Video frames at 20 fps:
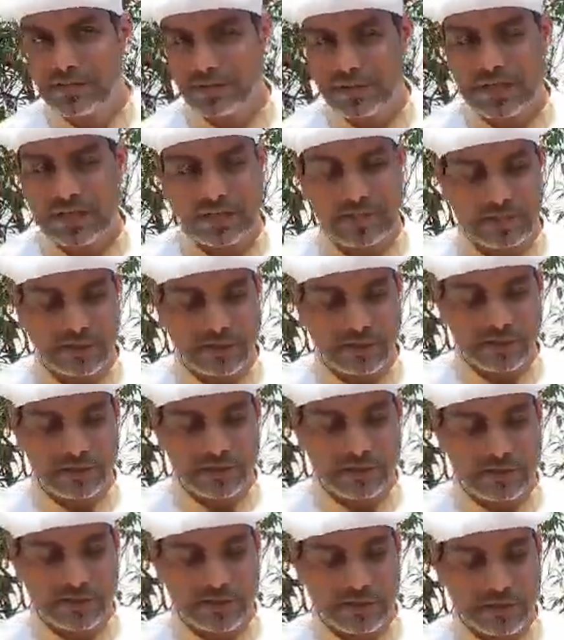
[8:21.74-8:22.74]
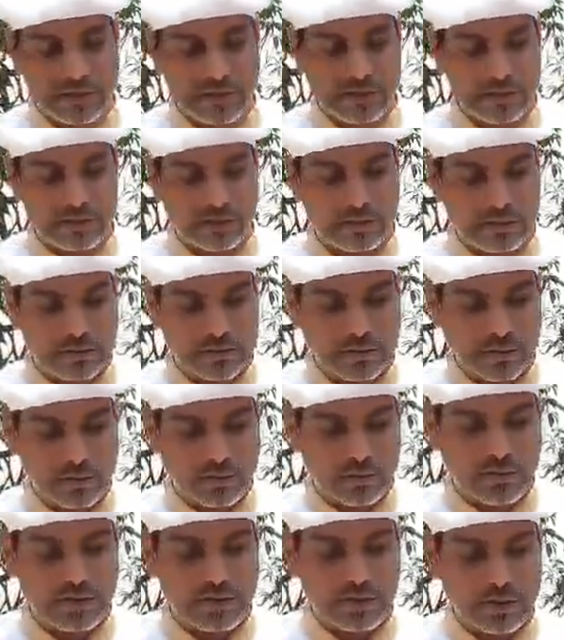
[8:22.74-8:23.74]
as well. So
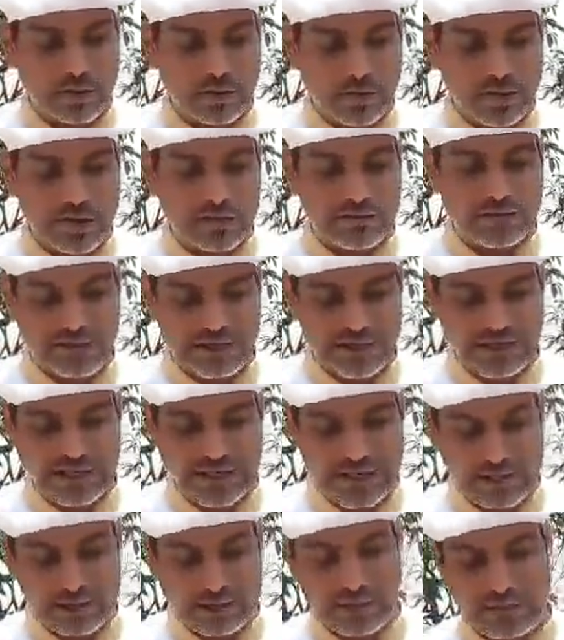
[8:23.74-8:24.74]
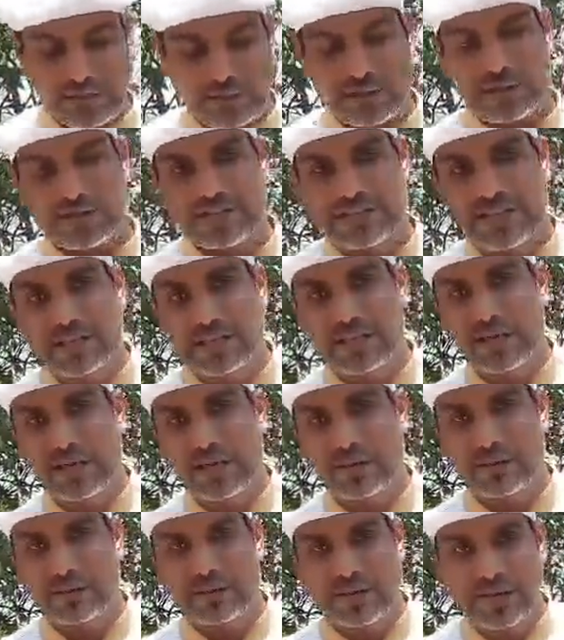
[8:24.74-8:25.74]
when you cook it first time, you take it
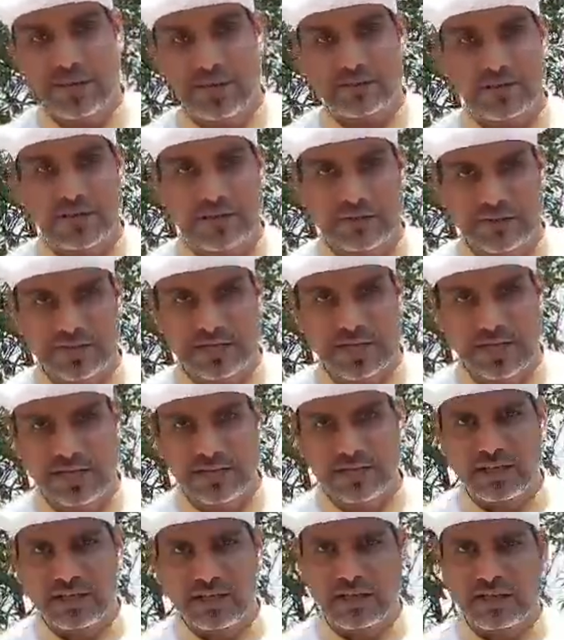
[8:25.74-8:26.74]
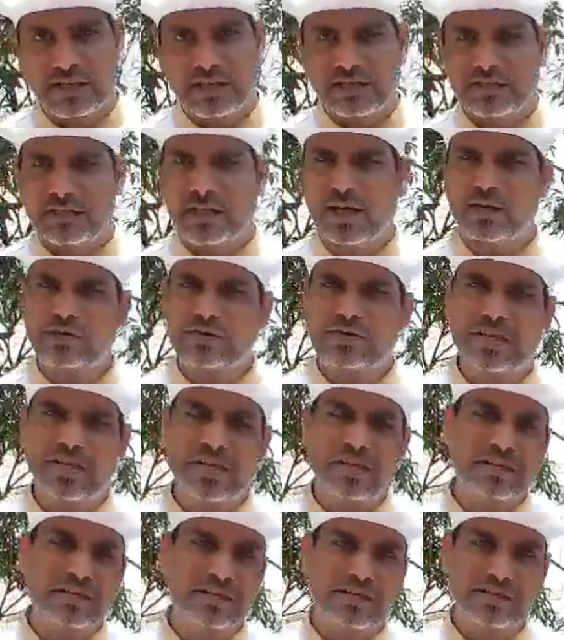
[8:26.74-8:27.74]
out, leave it outside. The
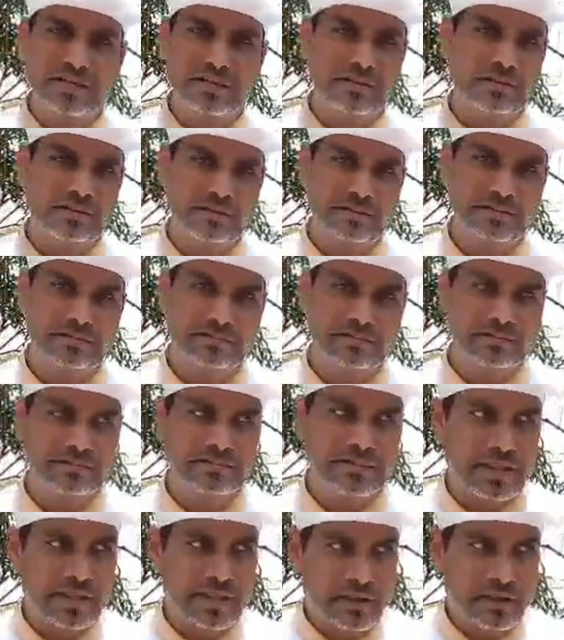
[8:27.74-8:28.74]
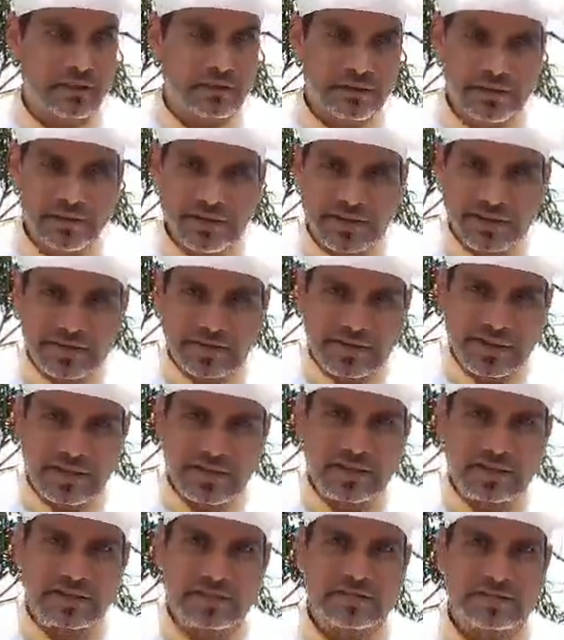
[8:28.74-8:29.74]
outside is still, the
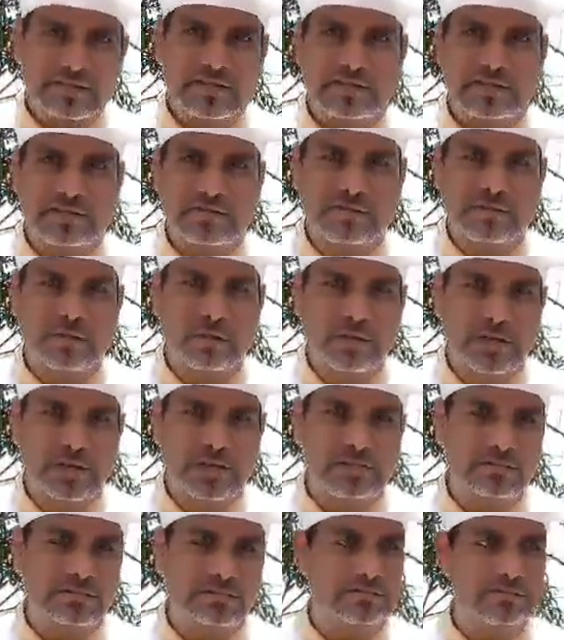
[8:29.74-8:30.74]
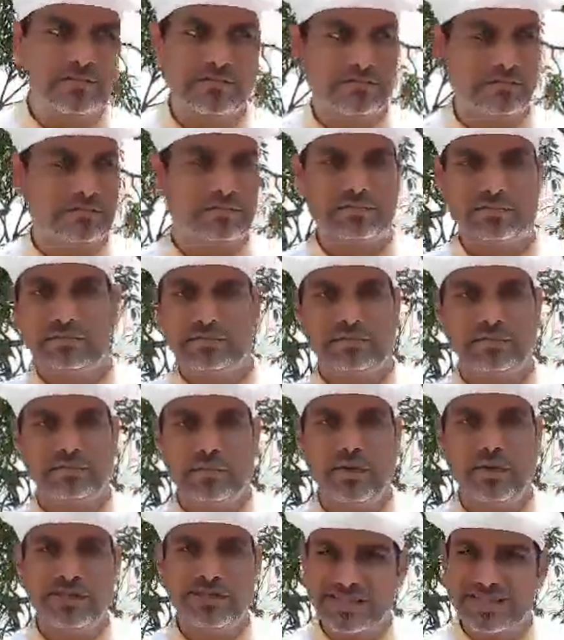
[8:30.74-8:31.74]
heat, the cooking
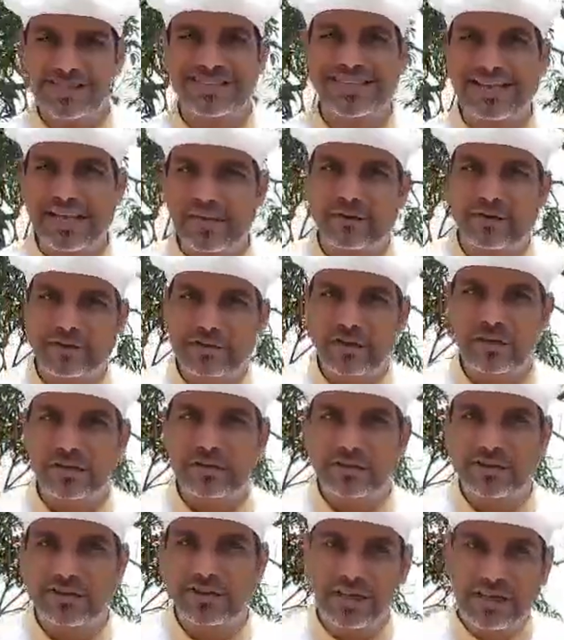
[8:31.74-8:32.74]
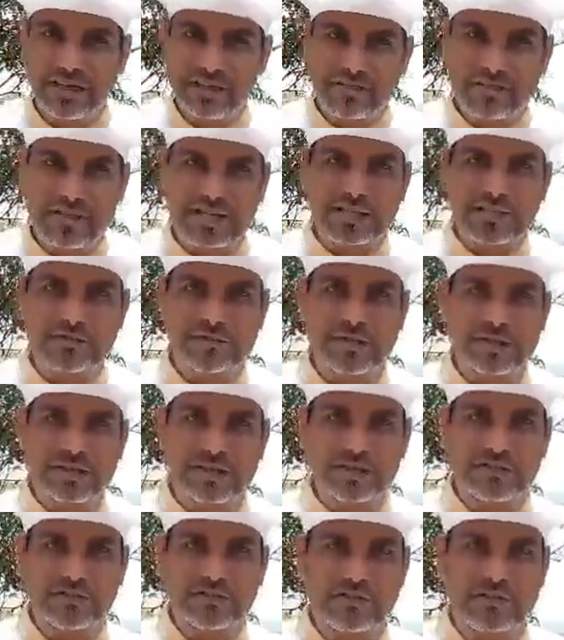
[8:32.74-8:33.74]
process still carries on. The heat
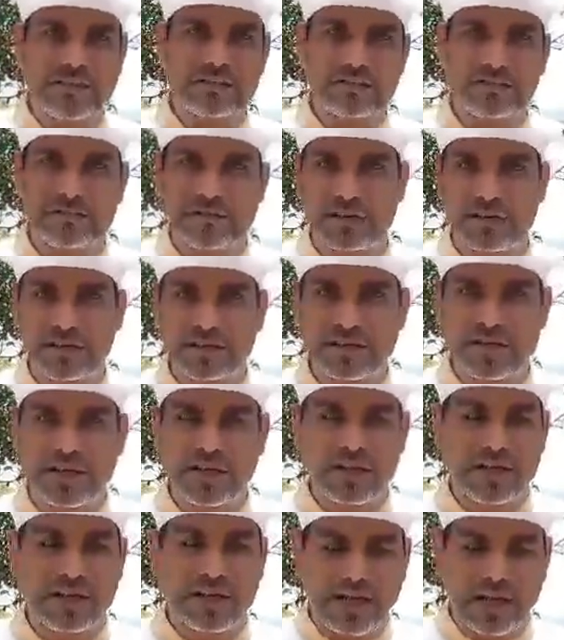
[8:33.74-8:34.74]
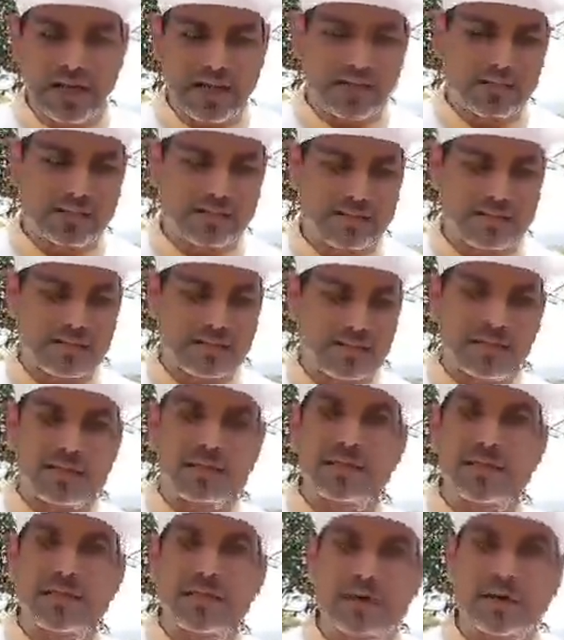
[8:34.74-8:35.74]
transferring, and
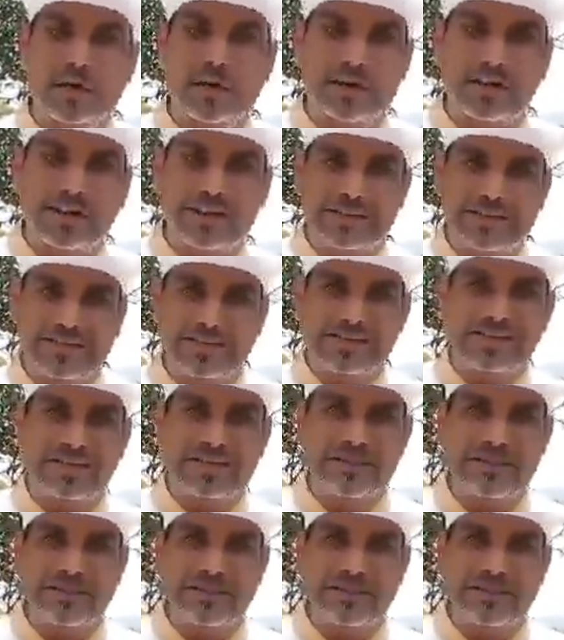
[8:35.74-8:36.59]
onions